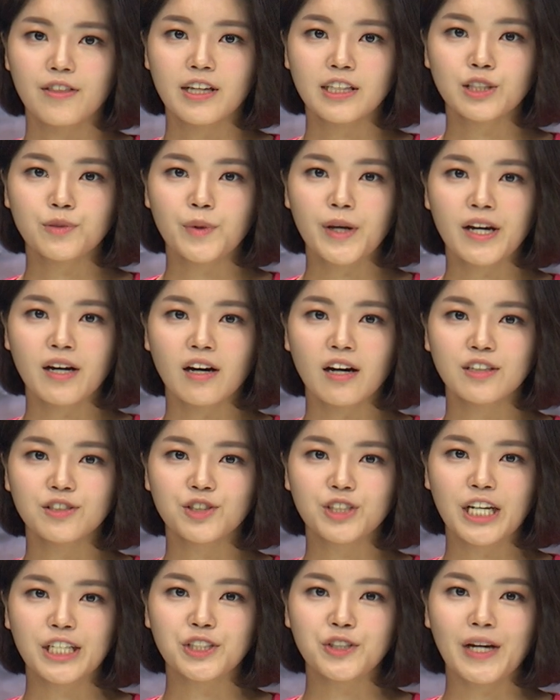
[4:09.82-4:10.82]
This week
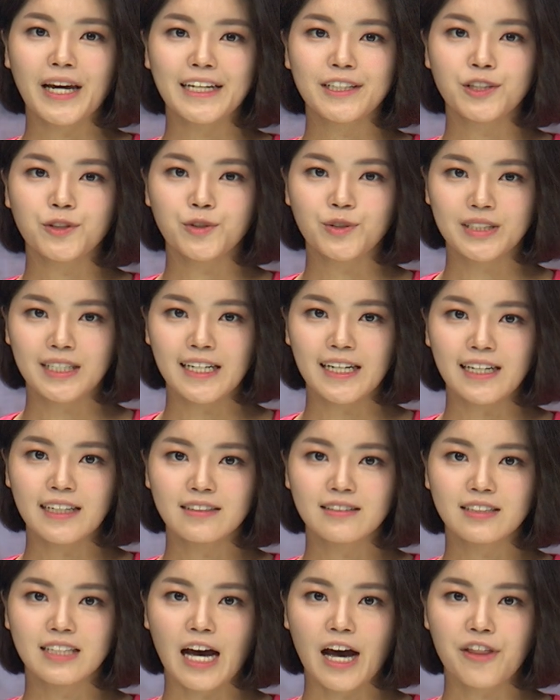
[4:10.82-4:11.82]
on Jeju A to
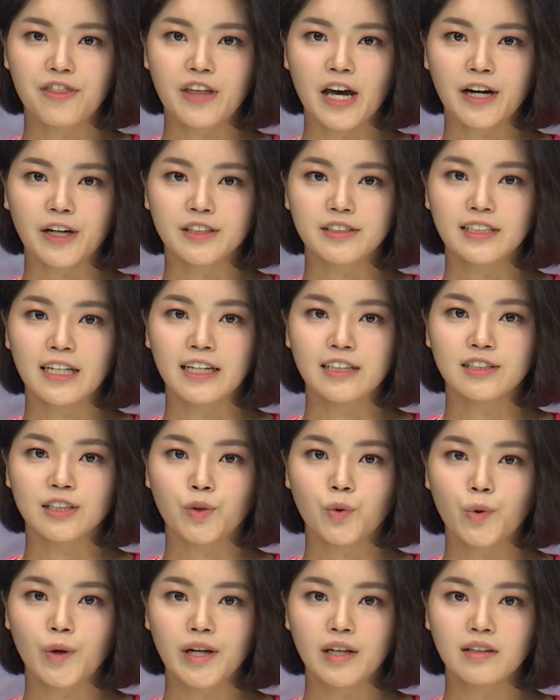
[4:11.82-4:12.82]
Z, Todd Thacker takes
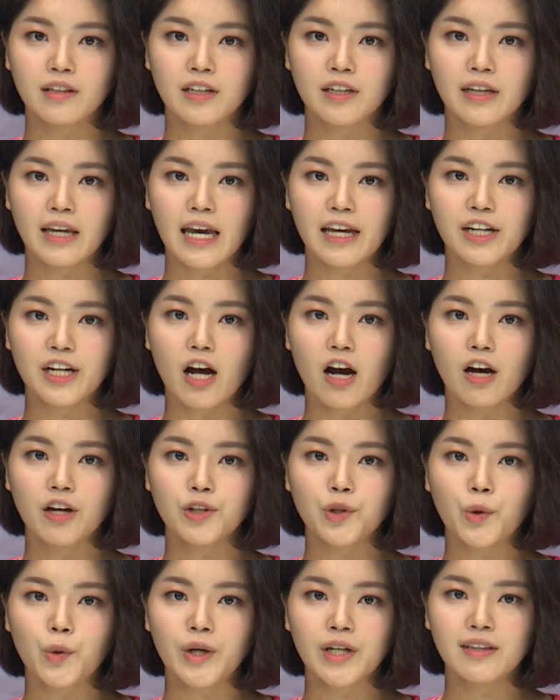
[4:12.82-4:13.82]
a quick look at an
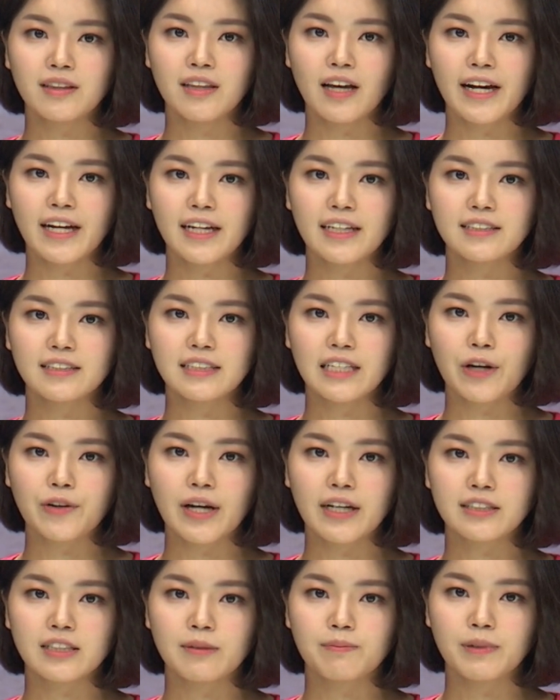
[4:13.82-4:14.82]
ongoing light and
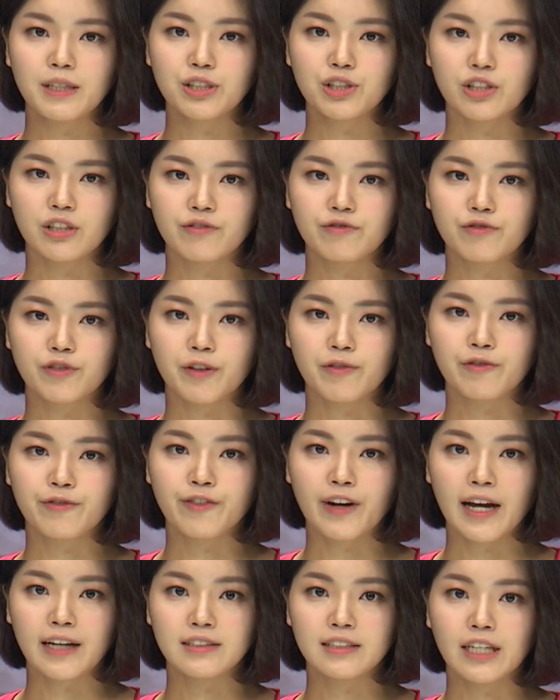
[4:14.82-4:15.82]
sound exhibition from
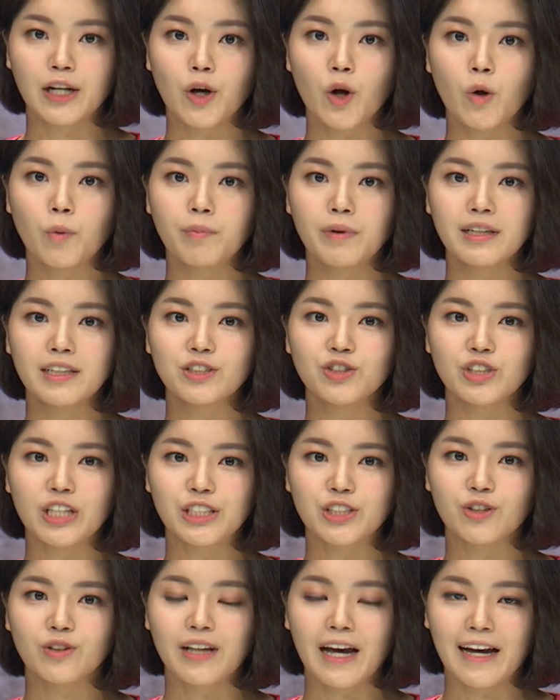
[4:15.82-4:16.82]
France that opened in
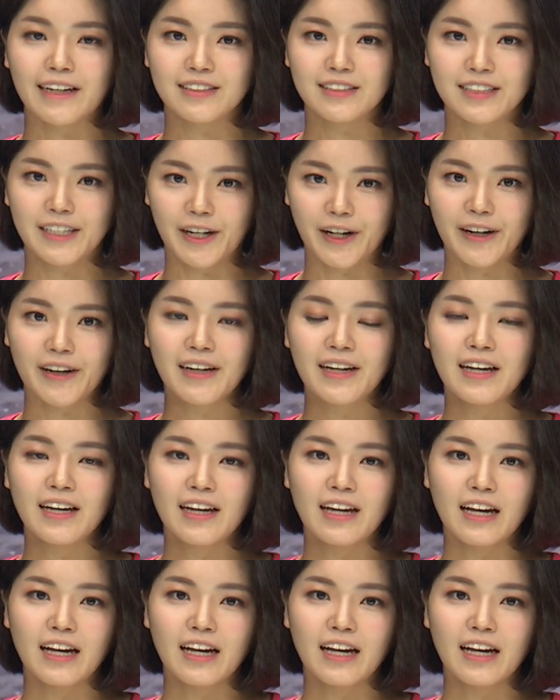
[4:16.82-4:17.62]
Jeju last year.